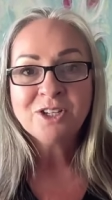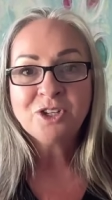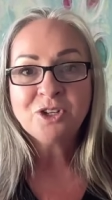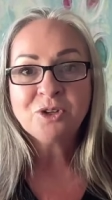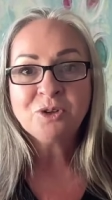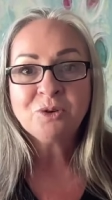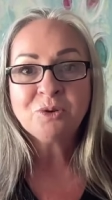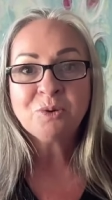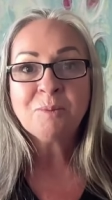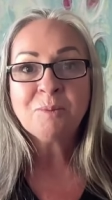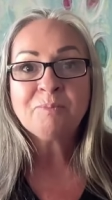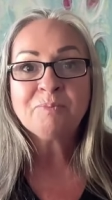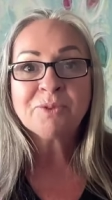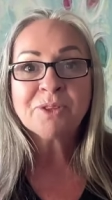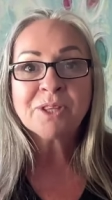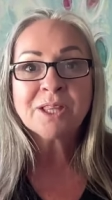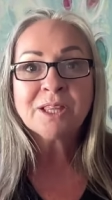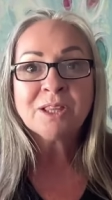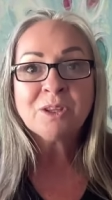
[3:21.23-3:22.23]
to
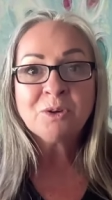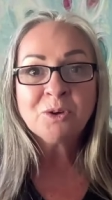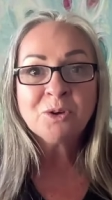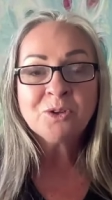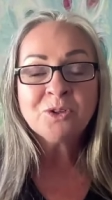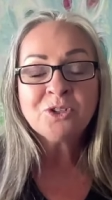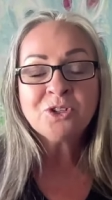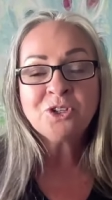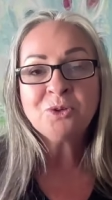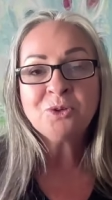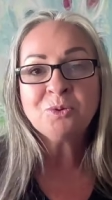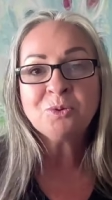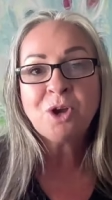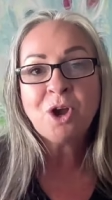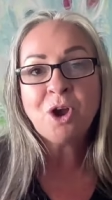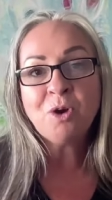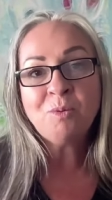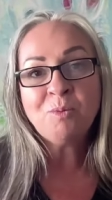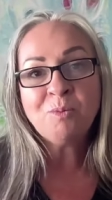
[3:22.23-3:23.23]
learn to
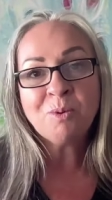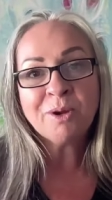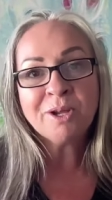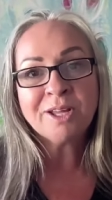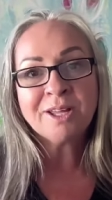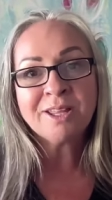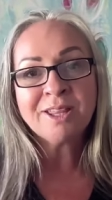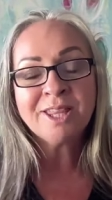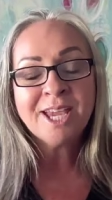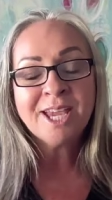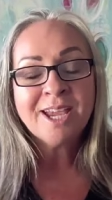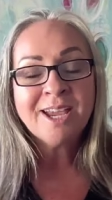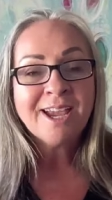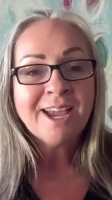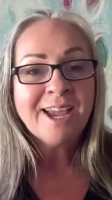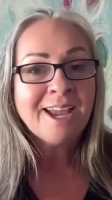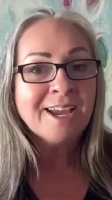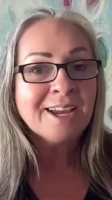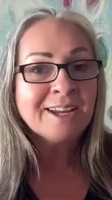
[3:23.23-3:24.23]
cope with
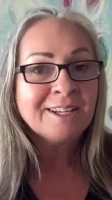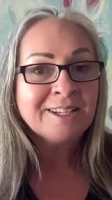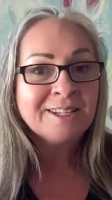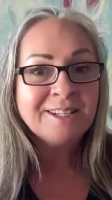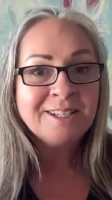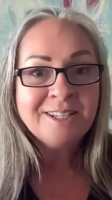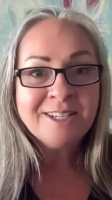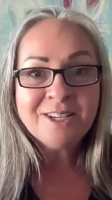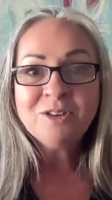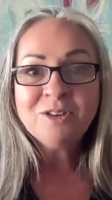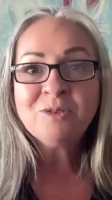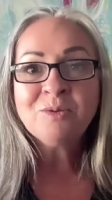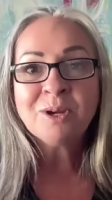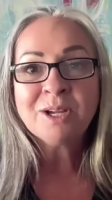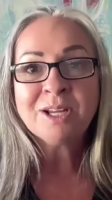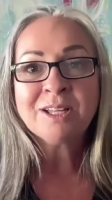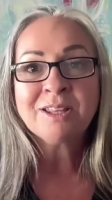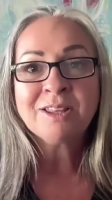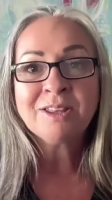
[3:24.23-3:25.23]
and deal
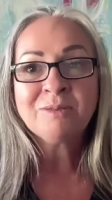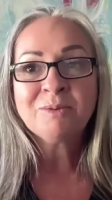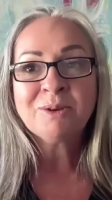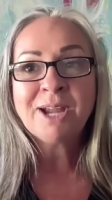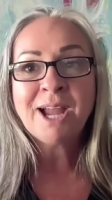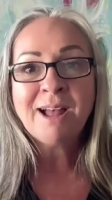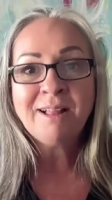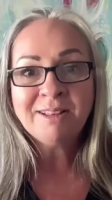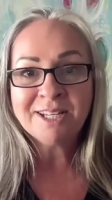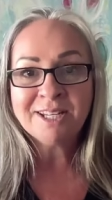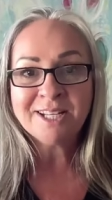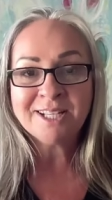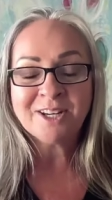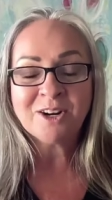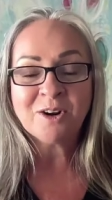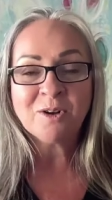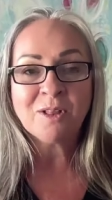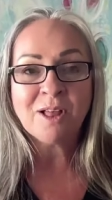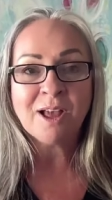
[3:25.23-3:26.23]
with the
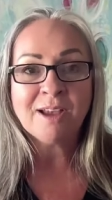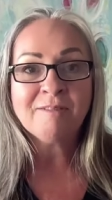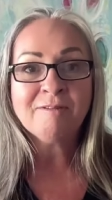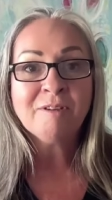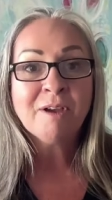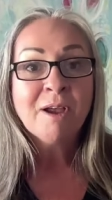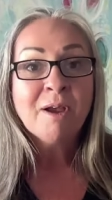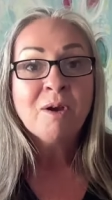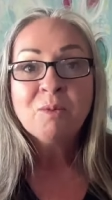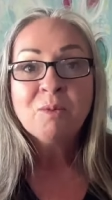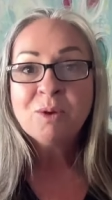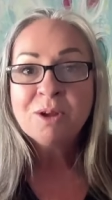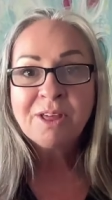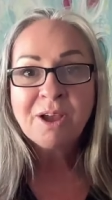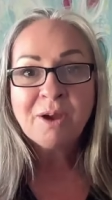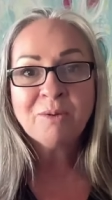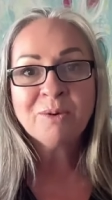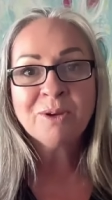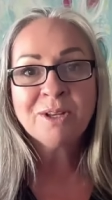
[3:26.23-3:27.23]
realities in our life
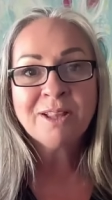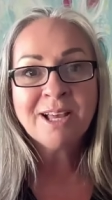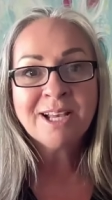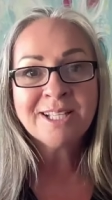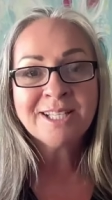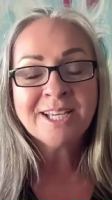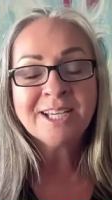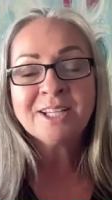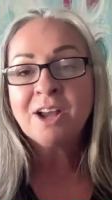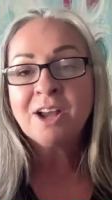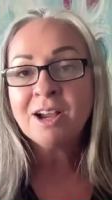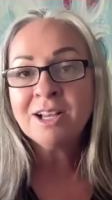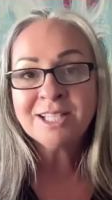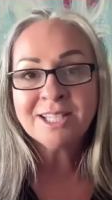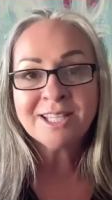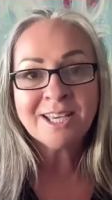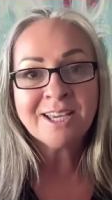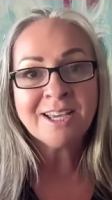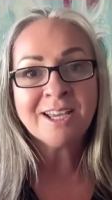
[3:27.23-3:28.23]
without realizing,
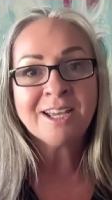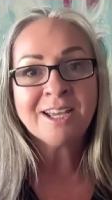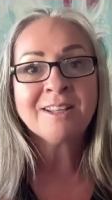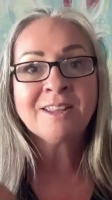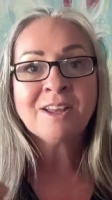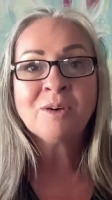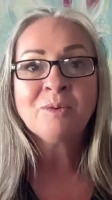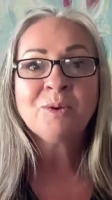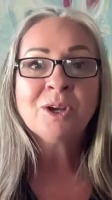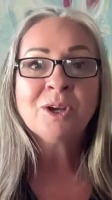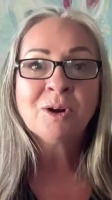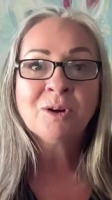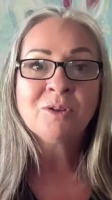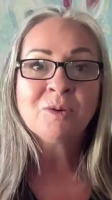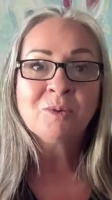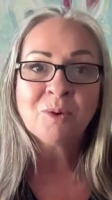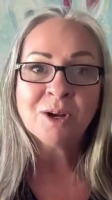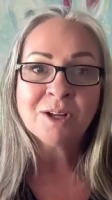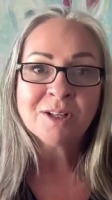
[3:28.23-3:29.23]
not seeing that we are
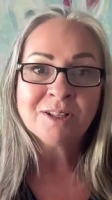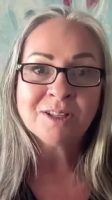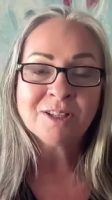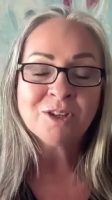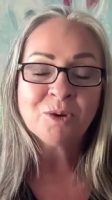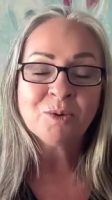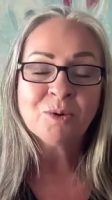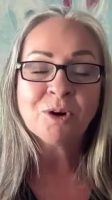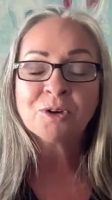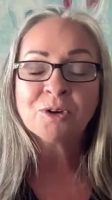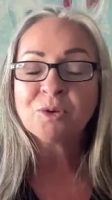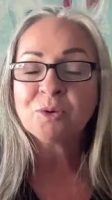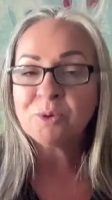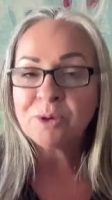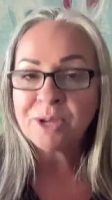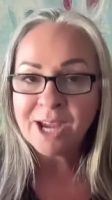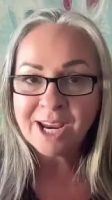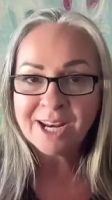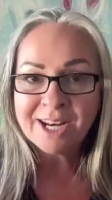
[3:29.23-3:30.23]
the ones who are
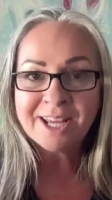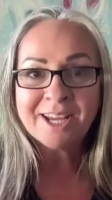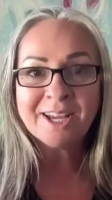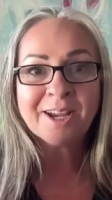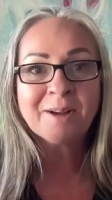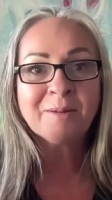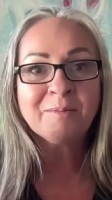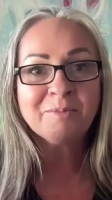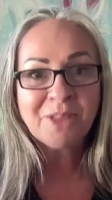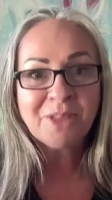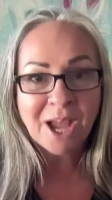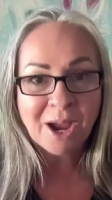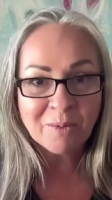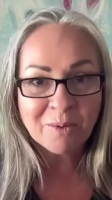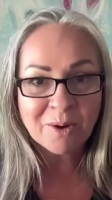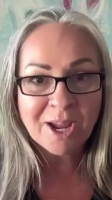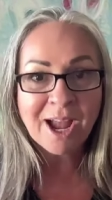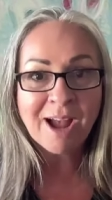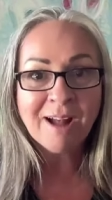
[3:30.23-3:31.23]
creating
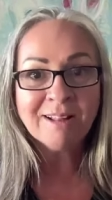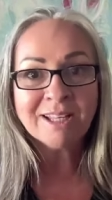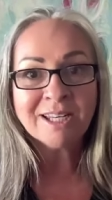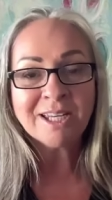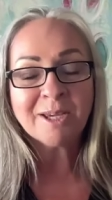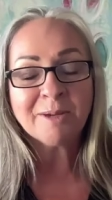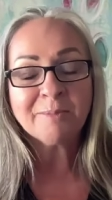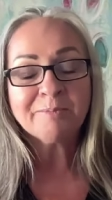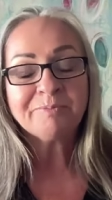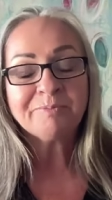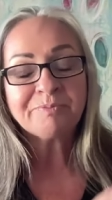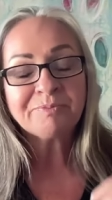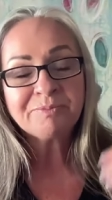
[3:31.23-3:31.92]
that reality.